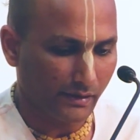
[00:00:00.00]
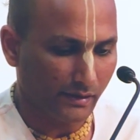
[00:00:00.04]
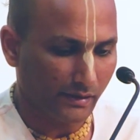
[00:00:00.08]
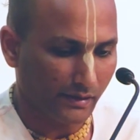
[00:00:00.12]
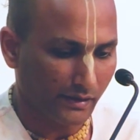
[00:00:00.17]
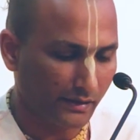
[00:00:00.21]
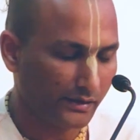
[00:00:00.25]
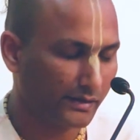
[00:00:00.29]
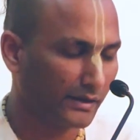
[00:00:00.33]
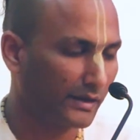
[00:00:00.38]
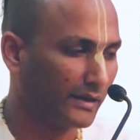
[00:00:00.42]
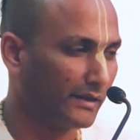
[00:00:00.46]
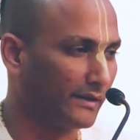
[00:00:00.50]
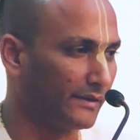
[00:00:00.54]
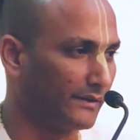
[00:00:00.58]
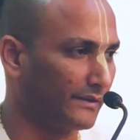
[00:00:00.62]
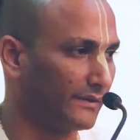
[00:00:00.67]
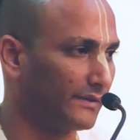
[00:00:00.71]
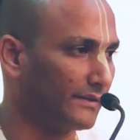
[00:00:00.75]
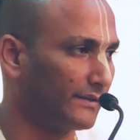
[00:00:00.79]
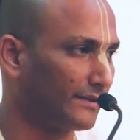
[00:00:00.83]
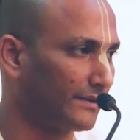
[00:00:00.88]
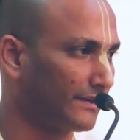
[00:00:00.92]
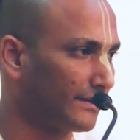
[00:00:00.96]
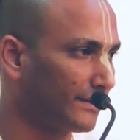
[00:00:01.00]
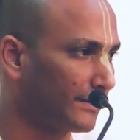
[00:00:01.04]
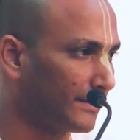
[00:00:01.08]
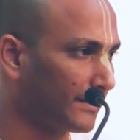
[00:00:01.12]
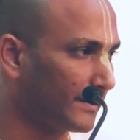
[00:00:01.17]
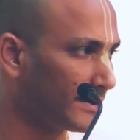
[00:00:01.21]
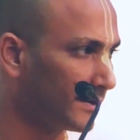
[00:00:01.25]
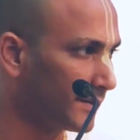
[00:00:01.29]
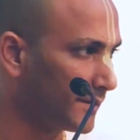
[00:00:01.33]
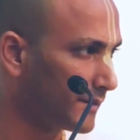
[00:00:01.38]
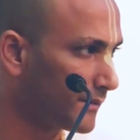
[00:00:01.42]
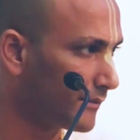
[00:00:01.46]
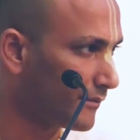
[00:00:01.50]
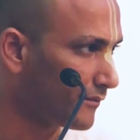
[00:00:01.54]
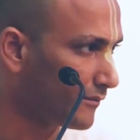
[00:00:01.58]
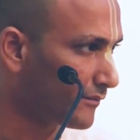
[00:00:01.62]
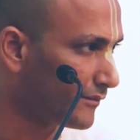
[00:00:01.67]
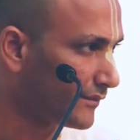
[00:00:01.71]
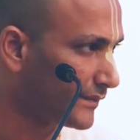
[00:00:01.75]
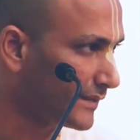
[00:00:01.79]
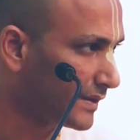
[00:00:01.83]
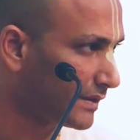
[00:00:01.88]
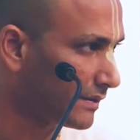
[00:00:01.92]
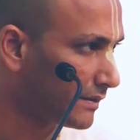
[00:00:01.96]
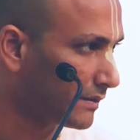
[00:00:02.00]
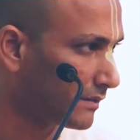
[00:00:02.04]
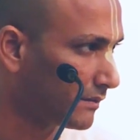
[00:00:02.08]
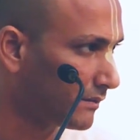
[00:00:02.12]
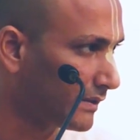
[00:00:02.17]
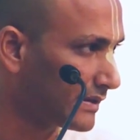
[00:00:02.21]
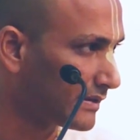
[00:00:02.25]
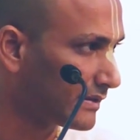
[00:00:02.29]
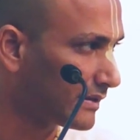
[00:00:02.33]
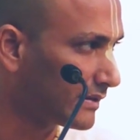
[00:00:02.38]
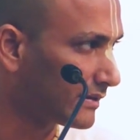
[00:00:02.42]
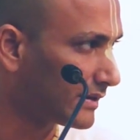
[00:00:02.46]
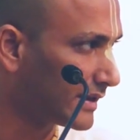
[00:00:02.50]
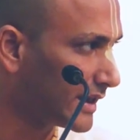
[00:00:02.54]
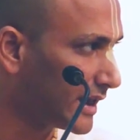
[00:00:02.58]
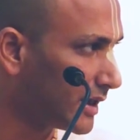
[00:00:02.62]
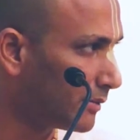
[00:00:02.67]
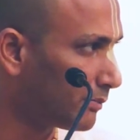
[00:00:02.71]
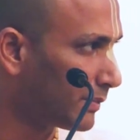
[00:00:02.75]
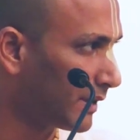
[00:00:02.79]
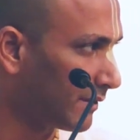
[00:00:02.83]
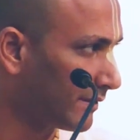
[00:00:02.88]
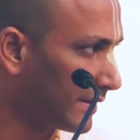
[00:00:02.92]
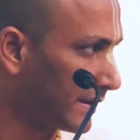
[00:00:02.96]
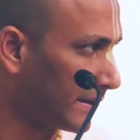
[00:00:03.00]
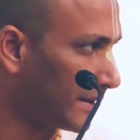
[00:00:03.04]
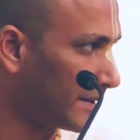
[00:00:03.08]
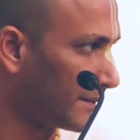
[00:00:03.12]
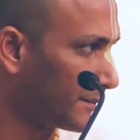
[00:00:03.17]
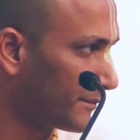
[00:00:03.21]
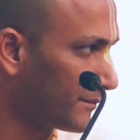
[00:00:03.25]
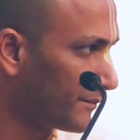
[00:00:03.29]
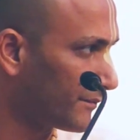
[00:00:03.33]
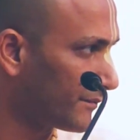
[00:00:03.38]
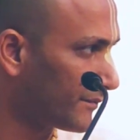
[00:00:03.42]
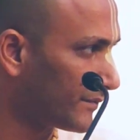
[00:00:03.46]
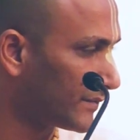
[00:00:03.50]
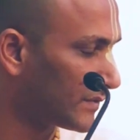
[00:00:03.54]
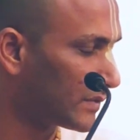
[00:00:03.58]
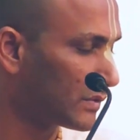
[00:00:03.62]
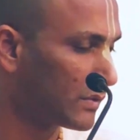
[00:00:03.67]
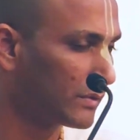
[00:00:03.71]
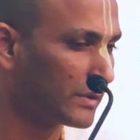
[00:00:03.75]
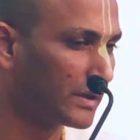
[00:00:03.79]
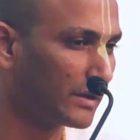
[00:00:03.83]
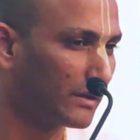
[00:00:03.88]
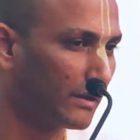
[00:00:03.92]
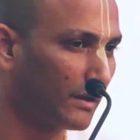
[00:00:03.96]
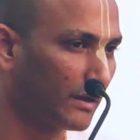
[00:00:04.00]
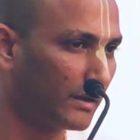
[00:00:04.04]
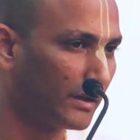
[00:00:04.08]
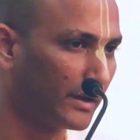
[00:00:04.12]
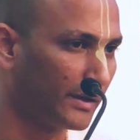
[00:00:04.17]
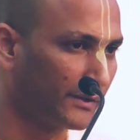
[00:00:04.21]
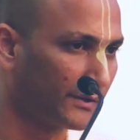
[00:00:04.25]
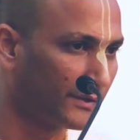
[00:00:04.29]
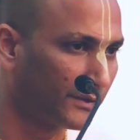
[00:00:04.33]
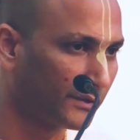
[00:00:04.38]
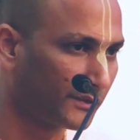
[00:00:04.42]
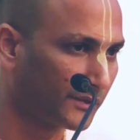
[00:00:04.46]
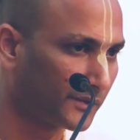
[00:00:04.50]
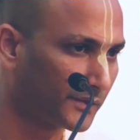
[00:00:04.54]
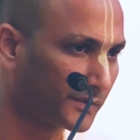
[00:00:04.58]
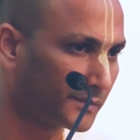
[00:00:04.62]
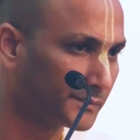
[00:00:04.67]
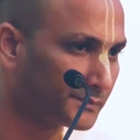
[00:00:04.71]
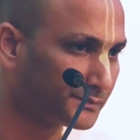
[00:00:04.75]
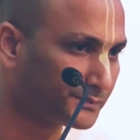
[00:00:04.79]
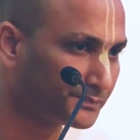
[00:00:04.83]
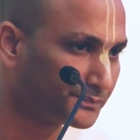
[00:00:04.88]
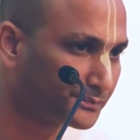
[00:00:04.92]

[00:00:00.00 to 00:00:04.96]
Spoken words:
increase one's seeing power through the knowledge.